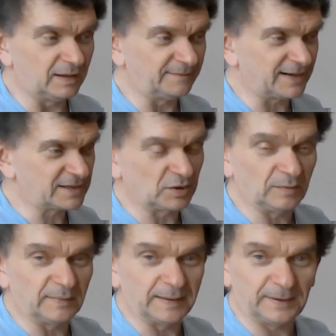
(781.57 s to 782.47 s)
and I've actually
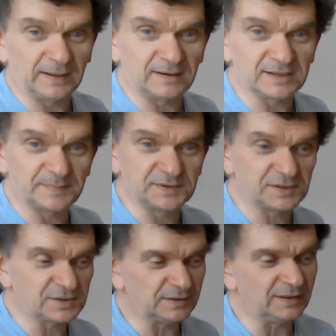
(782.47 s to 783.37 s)
got my Polaris
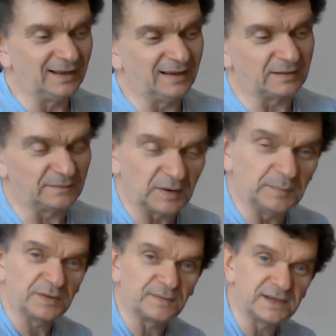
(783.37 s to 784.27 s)
position, I've
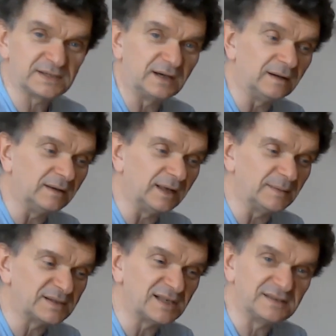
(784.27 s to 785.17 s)
my 3-star alignments.